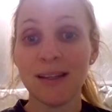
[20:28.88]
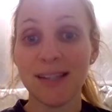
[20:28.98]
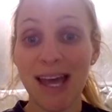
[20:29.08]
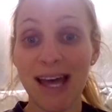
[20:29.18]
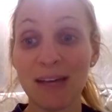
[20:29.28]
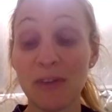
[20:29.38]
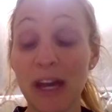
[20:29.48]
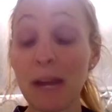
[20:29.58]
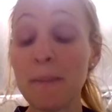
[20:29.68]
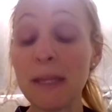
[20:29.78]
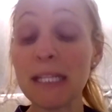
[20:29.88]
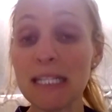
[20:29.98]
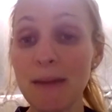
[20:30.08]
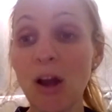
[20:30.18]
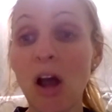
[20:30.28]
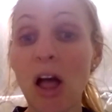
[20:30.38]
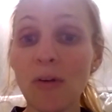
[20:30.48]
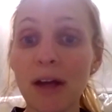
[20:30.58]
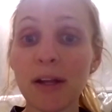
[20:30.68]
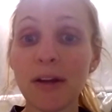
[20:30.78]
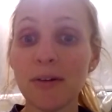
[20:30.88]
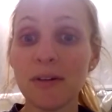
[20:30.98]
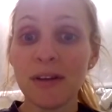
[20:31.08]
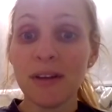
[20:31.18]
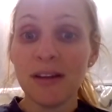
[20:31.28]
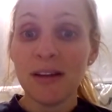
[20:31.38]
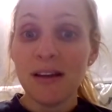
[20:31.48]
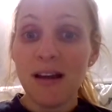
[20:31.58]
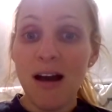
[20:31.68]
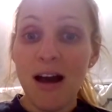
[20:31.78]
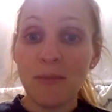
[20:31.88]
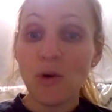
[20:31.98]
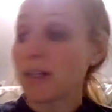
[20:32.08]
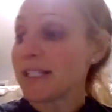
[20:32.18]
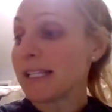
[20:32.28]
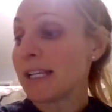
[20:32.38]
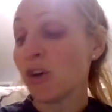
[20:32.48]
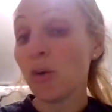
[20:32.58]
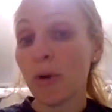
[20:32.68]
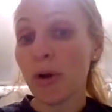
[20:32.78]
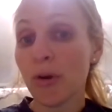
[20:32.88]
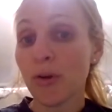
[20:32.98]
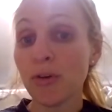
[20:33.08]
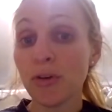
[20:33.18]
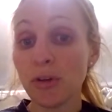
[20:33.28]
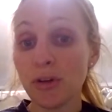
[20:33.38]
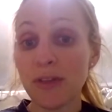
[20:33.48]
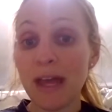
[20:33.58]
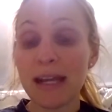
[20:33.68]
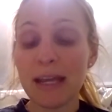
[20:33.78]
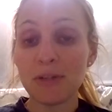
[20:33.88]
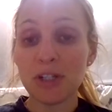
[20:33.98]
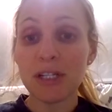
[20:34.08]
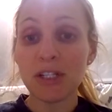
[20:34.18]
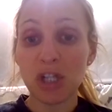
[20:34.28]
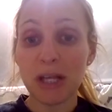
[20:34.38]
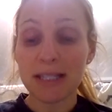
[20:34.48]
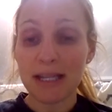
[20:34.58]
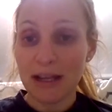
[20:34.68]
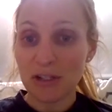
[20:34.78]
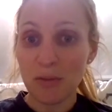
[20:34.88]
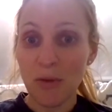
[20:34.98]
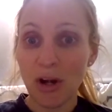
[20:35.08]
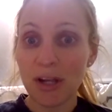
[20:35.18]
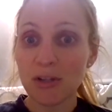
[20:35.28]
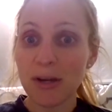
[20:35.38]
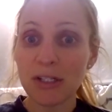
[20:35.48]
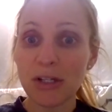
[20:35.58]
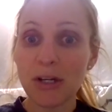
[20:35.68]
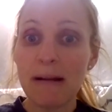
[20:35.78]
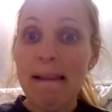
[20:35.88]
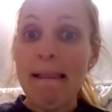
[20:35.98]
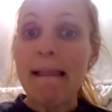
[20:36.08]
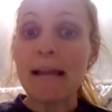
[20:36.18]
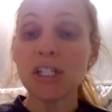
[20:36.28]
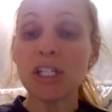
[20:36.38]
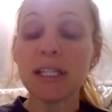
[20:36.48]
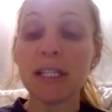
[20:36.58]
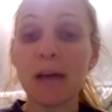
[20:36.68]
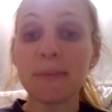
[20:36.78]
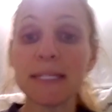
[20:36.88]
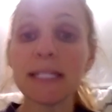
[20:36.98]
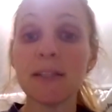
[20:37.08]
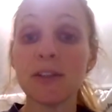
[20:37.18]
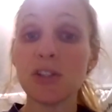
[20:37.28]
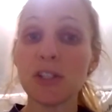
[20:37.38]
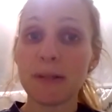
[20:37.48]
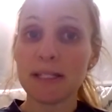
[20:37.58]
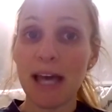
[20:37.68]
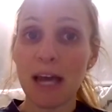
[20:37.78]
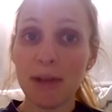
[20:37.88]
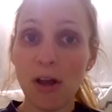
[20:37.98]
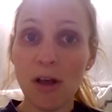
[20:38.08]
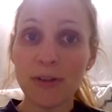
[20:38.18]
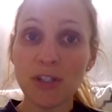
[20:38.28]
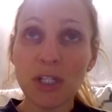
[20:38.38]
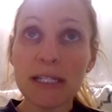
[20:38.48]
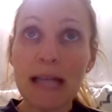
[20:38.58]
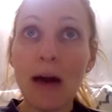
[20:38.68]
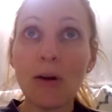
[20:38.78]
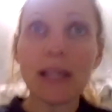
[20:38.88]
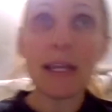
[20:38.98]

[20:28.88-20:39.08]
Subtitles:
Yeah. We've got a big team out in Colorado. Kristen Hilmer, who you'll learn that name, she just hit National Marketing Director, and she helps to lead the Juice Plus Academy calls. She's out